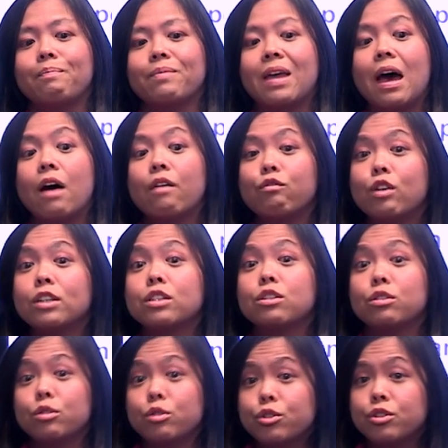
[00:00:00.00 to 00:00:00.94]
have
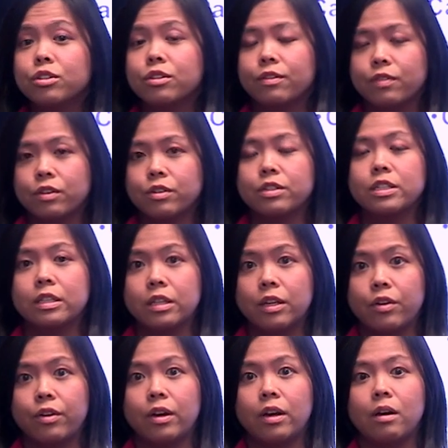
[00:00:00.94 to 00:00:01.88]
resolution of their
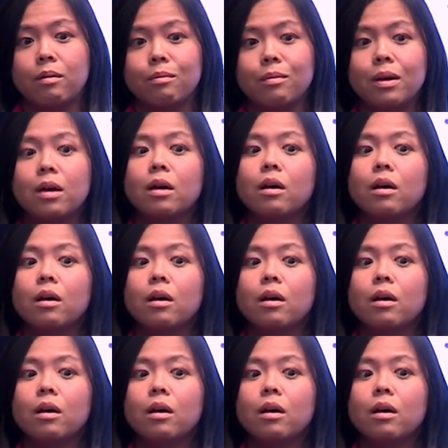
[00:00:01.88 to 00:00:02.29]
delirium.